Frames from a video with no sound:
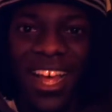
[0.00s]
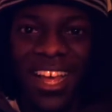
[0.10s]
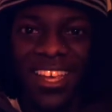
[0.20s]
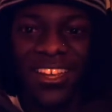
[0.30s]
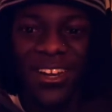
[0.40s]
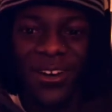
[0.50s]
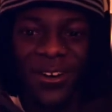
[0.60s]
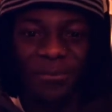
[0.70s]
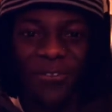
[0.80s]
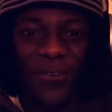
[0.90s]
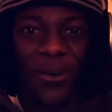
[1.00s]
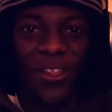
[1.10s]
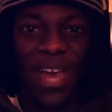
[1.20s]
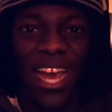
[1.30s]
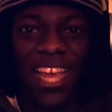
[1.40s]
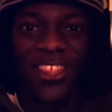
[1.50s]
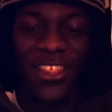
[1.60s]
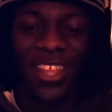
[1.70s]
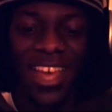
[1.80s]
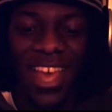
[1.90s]
you know, before his
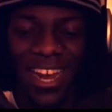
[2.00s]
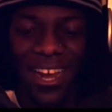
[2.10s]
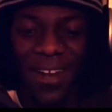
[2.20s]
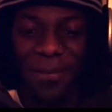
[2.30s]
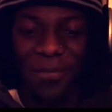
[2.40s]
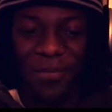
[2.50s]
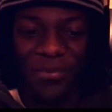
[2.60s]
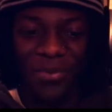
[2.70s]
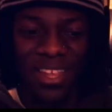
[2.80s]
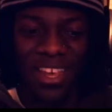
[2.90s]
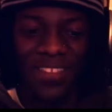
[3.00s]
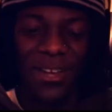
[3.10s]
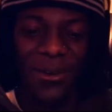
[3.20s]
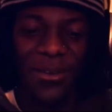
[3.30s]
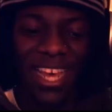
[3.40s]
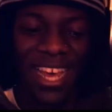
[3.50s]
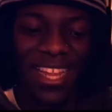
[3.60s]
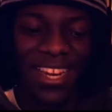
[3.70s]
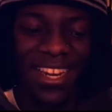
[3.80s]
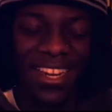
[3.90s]
match at, I think it was
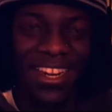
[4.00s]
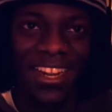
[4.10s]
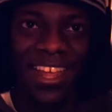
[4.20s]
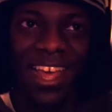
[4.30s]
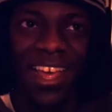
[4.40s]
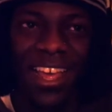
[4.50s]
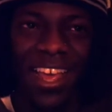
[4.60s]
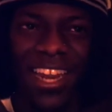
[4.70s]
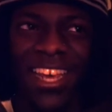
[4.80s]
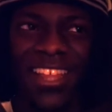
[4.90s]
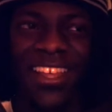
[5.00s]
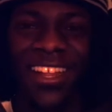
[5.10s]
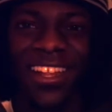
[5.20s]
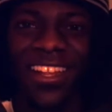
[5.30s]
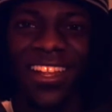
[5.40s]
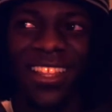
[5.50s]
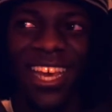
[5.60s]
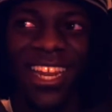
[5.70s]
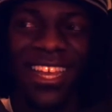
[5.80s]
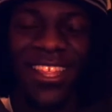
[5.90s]
at NASL, at the
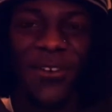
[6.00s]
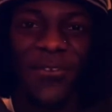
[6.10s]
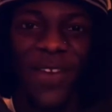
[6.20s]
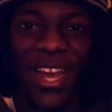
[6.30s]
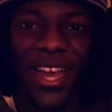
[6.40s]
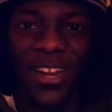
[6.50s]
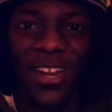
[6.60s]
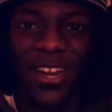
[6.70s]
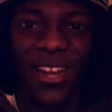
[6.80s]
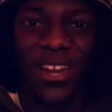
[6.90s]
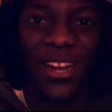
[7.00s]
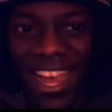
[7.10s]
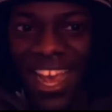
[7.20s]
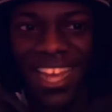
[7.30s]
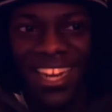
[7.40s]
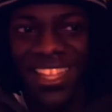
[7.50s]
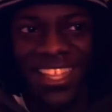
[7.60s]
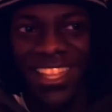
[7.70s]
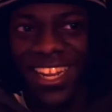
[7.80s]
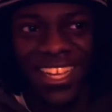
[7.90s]
NASL finals. And he's
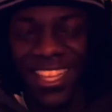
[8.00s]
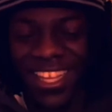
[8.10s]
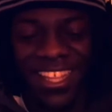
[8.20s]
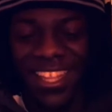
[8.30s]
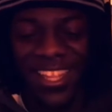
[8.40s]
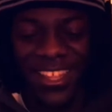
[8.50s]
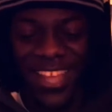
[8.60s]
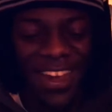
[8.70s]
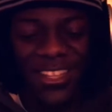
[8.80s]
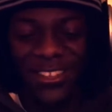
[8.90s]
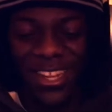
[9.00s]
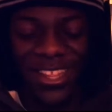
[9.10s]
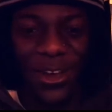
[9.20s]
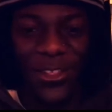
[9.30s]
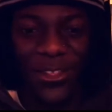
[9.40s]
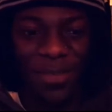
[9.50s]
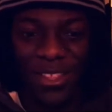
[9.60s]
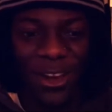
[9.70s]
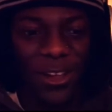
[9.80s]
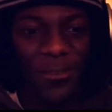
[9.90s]
just this character, and he's awesome. He's
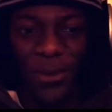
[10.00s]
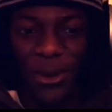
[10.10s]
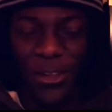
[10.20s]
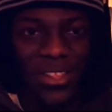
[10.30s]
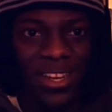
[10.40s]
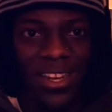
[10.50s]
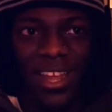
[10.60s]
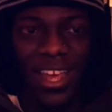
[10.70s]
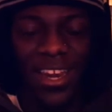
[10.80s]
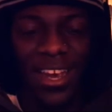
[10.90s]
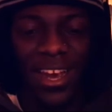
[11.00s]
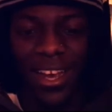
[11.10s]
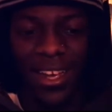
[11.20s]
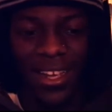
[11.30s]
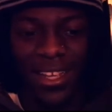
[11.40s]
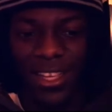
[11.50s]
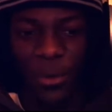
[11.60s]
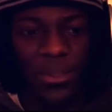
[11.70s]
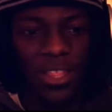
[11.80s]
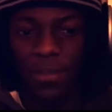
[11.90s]
an awesome person, and he
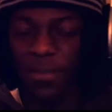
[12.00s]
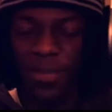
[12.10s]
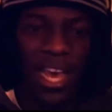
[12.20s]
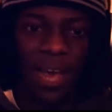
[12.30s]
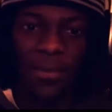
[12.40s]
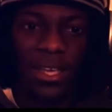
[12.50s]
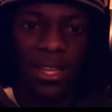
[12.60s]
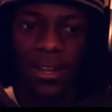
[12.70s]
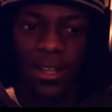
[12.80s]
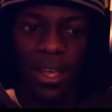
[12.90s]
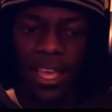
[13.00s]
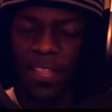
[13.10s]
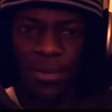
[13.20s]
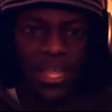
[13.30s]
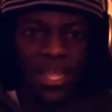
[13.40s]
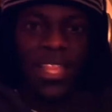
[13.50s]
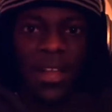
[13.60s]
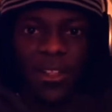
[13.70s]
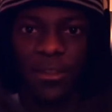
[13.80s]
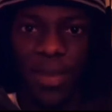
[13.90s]
always seems to be happy, and his
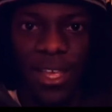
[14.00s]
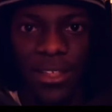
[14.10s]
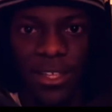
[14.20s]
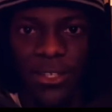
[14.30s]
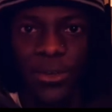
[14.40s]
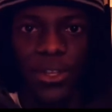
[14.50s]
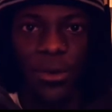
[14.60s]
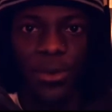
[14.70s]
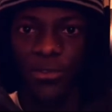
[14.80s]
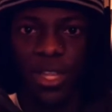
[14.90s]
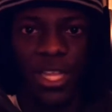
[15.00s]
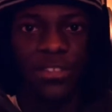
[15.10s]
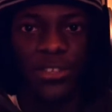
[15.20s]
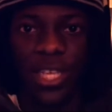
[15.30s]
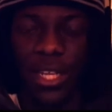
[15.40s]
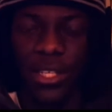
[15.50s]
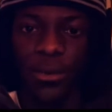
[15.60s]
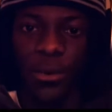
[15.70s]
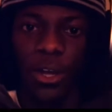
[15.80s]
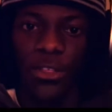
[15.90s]
playstyle is amazing too. You know, he's really entertaining to
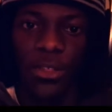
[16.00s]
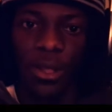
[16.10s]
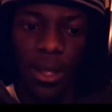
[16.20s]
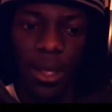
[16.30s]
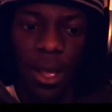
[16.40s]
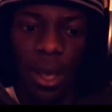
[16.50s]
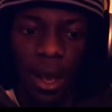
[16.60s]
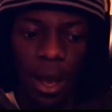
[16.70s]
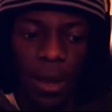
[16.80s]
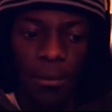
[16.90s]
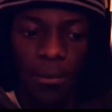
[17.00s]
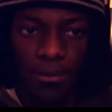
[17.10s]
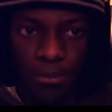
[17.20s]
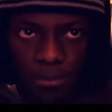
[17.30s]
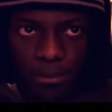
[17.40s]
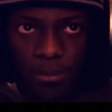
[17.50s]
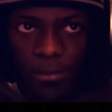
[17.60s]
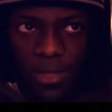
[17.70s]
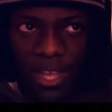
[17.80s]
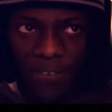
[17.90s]
watch.
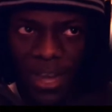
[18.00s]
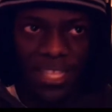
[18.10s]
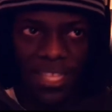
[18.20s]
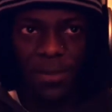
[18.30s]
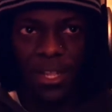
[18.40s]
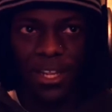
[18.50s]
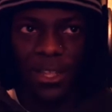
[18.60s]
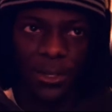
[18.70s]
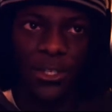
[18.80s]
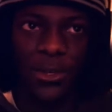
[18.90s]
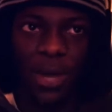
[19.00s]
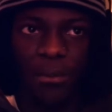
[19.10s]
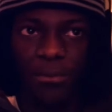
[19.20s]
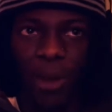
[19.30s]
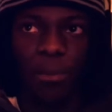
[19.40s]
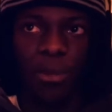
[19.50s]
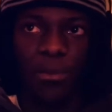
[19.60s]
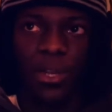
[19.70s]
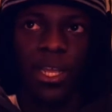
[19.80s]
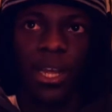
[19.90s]
If I had to split it though too, I would probably
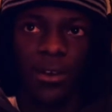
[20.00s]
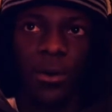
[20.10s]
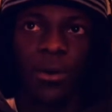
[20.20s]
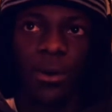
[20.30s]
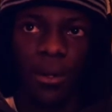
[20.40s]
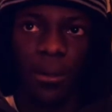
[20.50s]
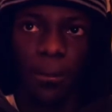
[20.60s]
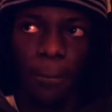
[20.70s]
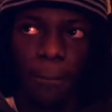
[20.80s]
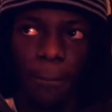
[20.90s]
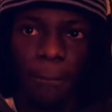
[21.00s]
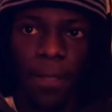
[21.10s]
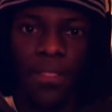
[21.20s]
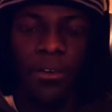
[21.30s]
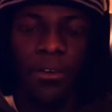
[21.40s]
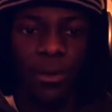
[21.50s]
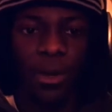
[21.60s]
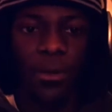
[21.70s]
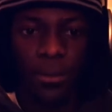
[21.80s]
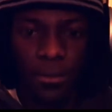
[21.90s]
put Hero in there as
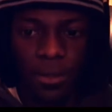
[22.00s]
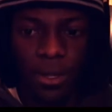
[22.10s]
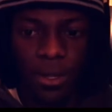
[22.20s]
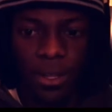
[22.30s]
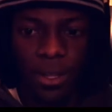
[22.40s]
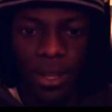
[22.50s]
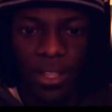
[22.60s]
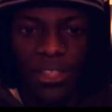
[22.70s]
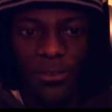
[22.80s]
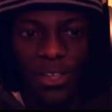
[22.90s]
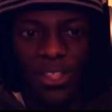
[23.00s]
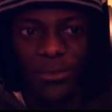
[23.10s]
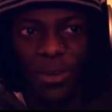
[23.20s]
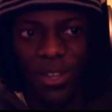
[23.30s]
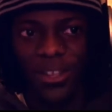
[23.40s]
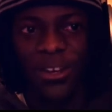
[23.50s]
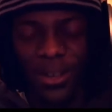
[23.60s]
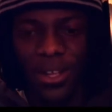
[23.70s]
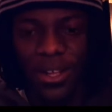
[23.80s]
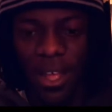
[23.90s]
well. Yeah. That's a recent one, you know.
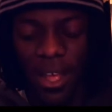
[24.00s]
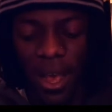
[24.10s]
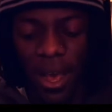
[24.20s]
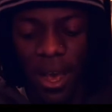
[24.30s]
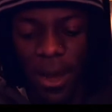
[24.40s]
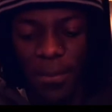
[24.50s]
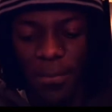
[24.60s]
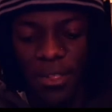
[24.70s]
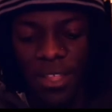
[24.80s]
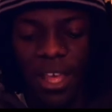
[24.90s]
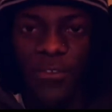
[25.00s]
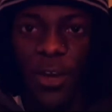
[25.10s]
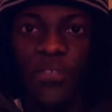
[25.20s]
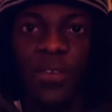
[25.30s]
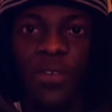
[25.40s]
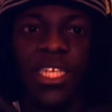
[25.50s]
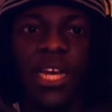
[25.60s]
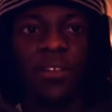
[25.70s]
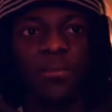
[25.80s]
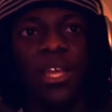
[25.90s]
As far as favorite
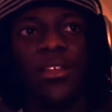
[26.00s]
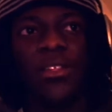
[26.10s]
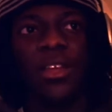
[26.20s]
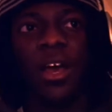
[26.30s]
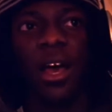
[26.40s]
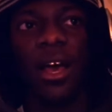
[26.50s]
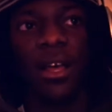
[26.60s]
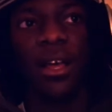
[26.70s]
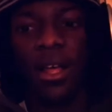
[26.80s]
Terran players, I